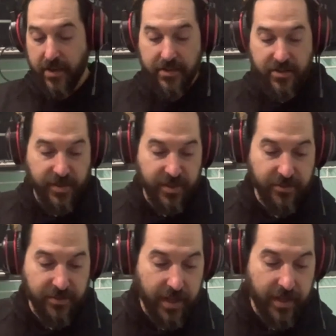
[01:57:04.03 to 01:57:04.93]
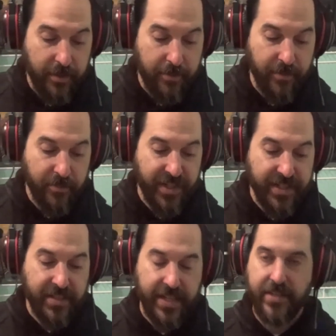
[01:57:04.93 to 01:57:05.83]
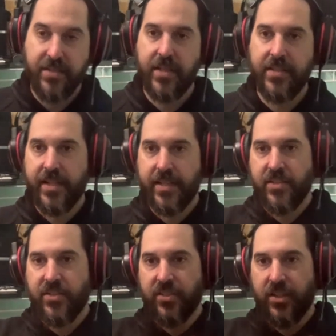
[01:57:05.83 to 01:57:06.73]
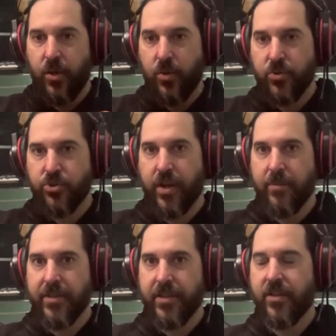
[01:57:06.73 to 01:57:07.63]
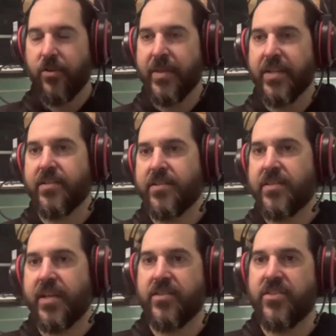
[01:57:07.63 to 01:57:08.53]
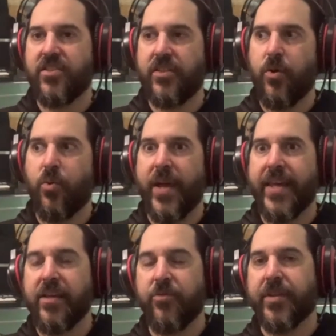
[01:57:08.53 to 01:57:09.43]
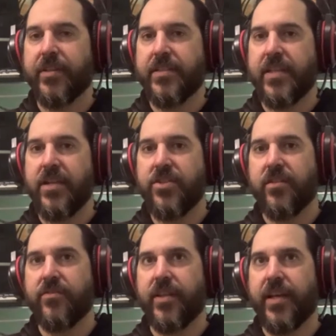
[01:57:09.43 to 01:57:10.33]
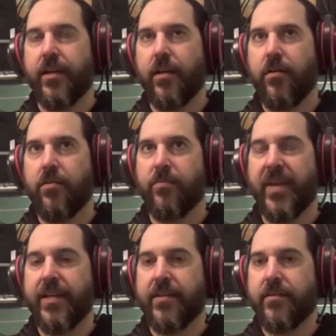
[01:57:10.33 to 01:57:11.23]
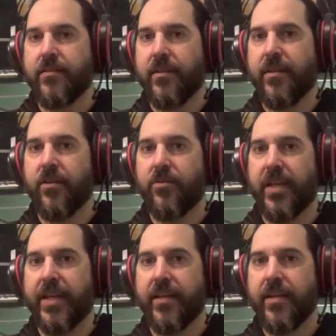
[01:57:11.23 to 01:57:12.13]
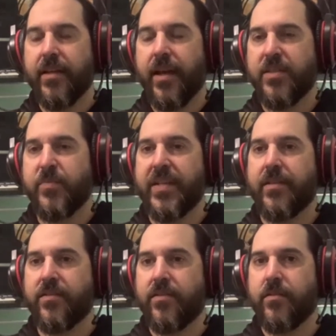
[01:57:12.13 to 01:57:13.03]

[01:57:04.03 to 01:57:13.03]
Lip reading: to be honest with you. But it's like a slow trauma, you know what I mean? Because it's like a slow waking realization of like, oh man, like I spent